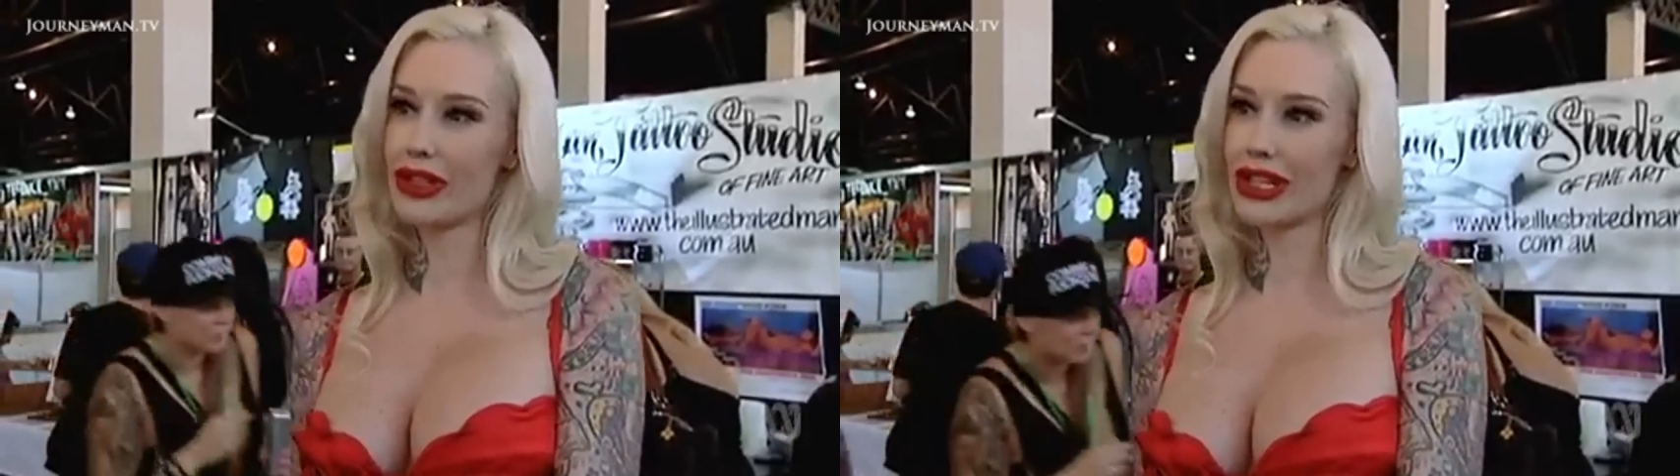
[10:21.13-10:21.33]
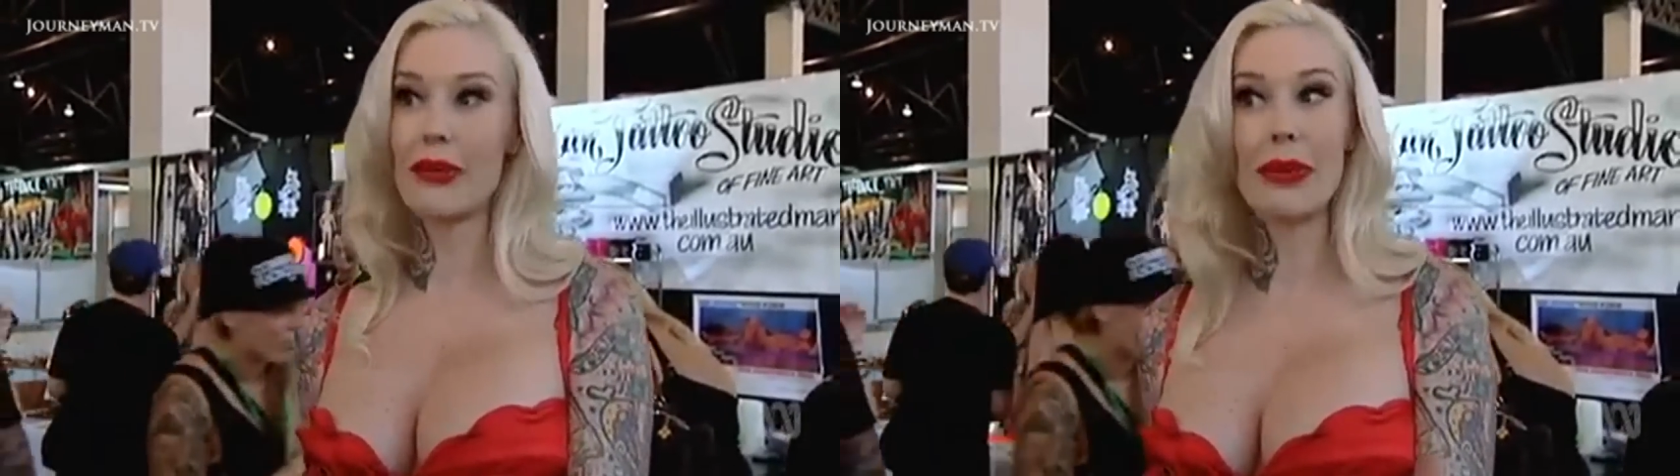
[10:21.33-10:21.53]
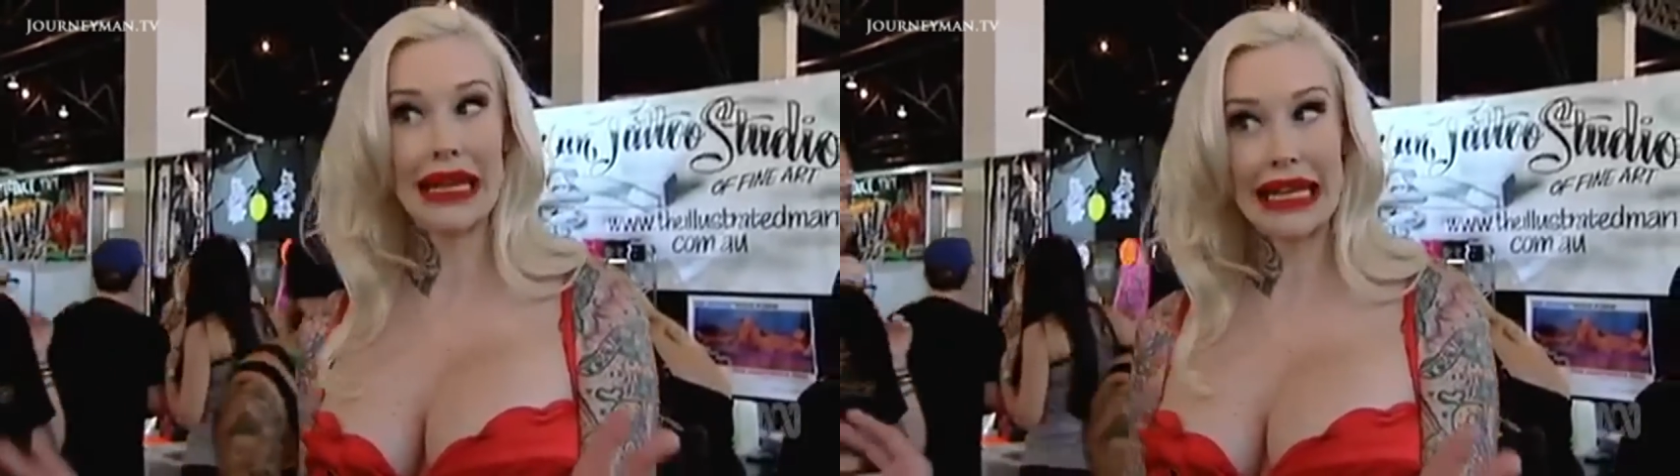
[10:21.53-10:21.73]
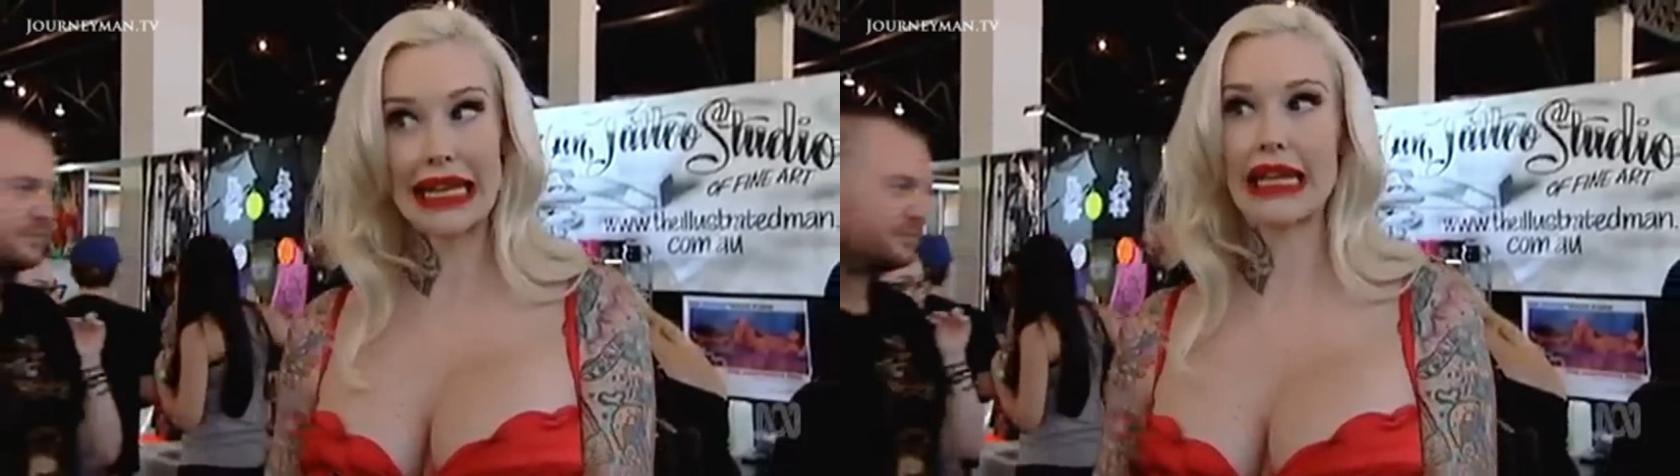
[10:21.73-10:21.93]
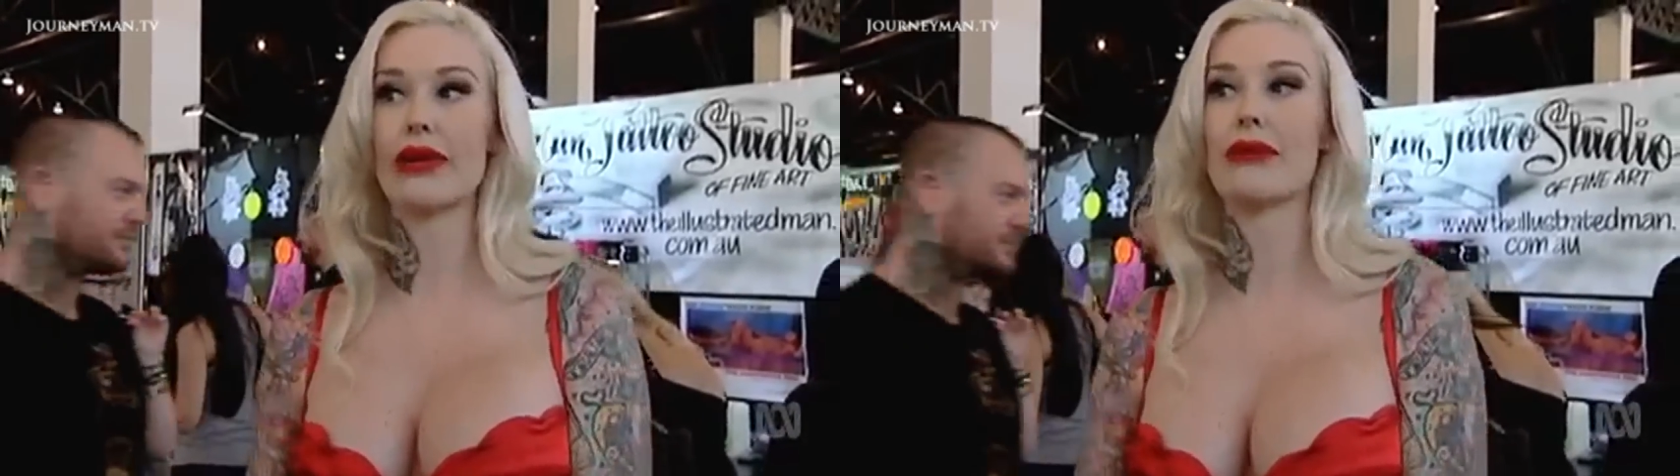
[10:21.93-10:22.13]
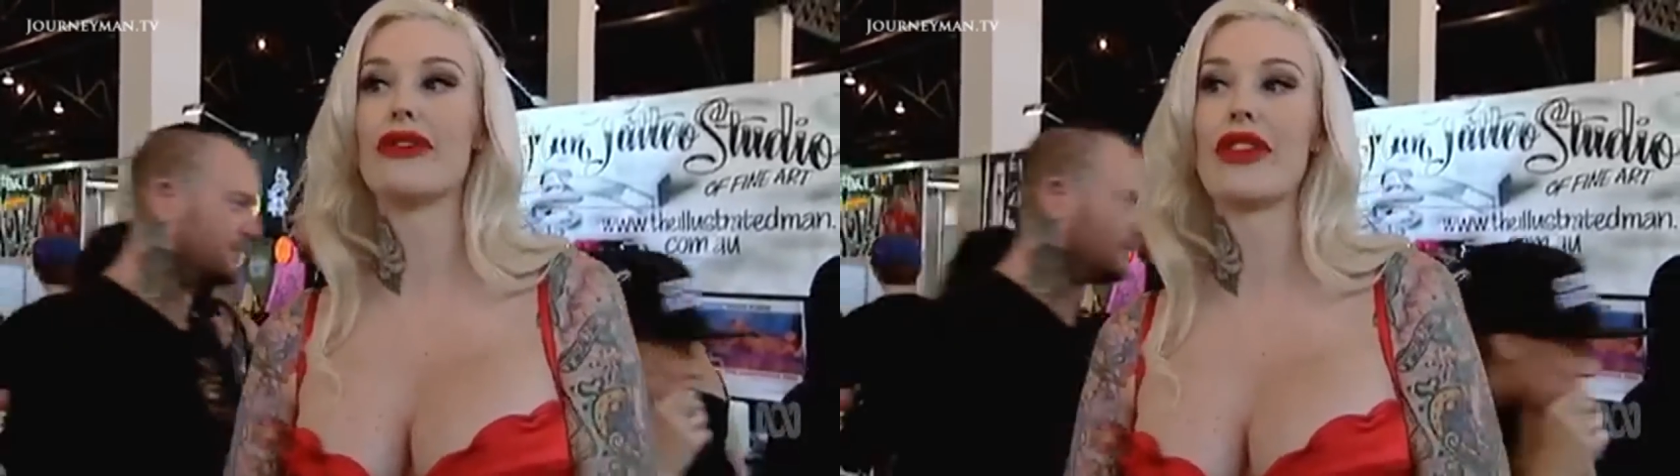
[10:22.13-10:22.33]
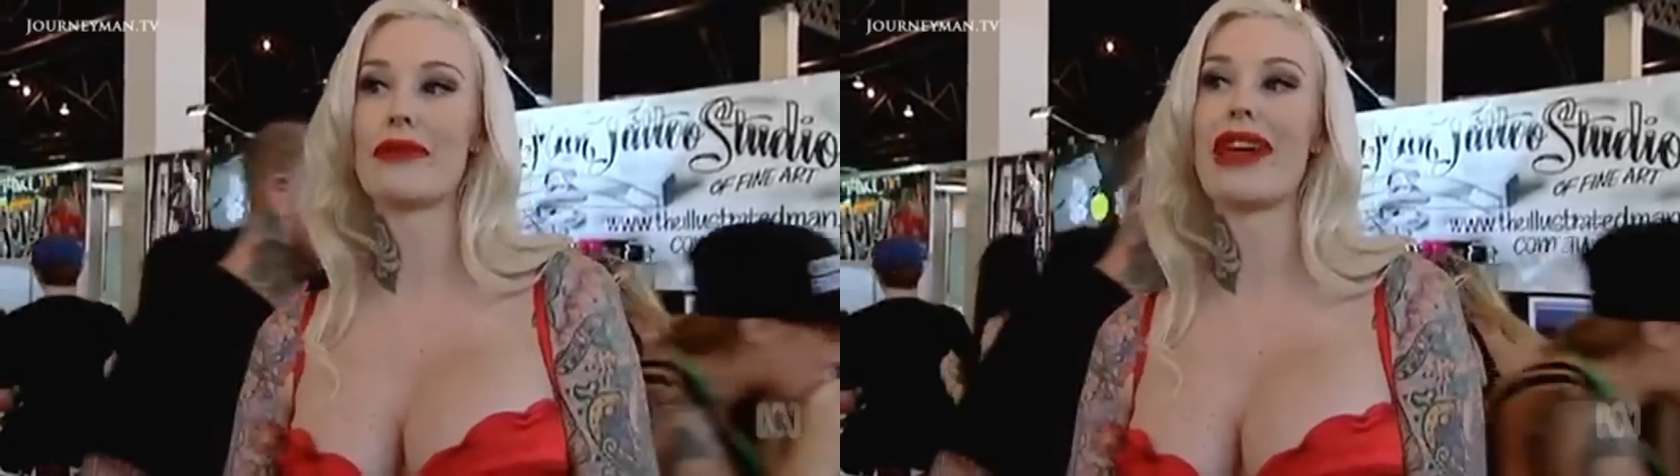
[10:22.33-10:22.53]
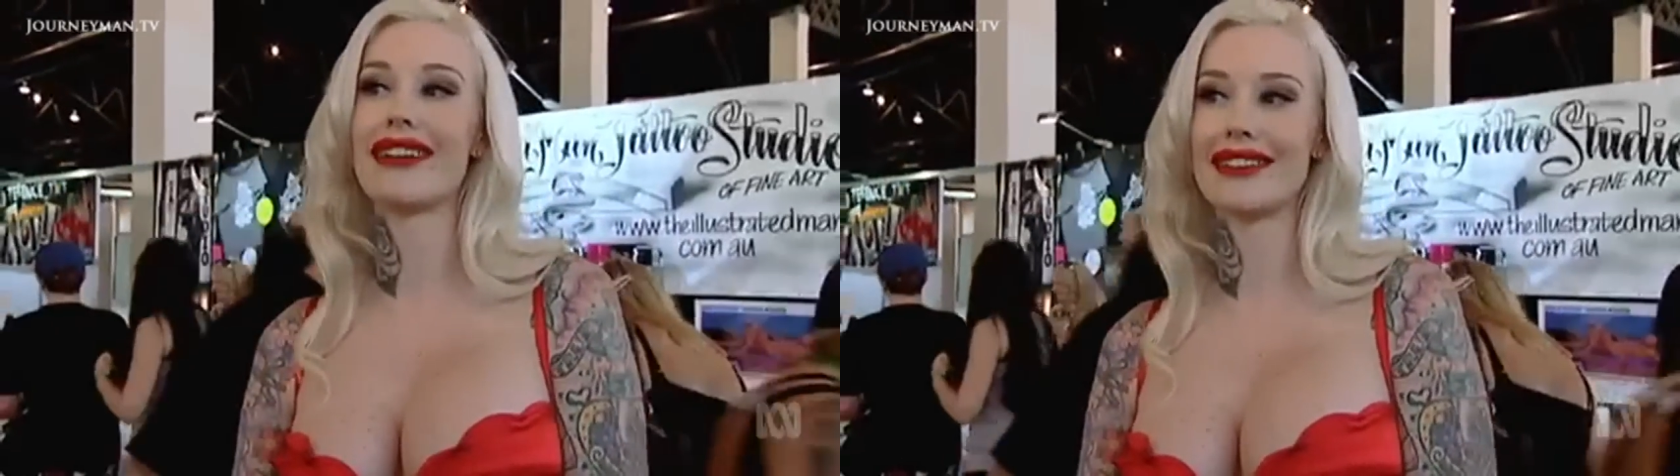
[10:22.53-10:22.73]
to completely remove them
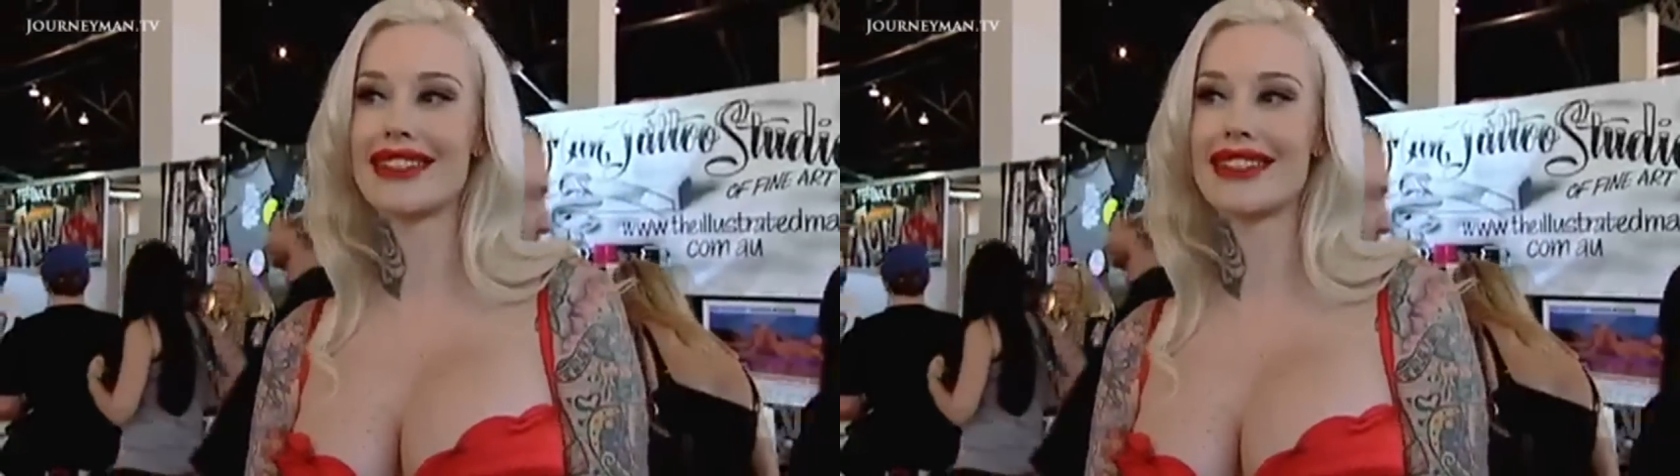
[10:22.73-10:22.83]
yet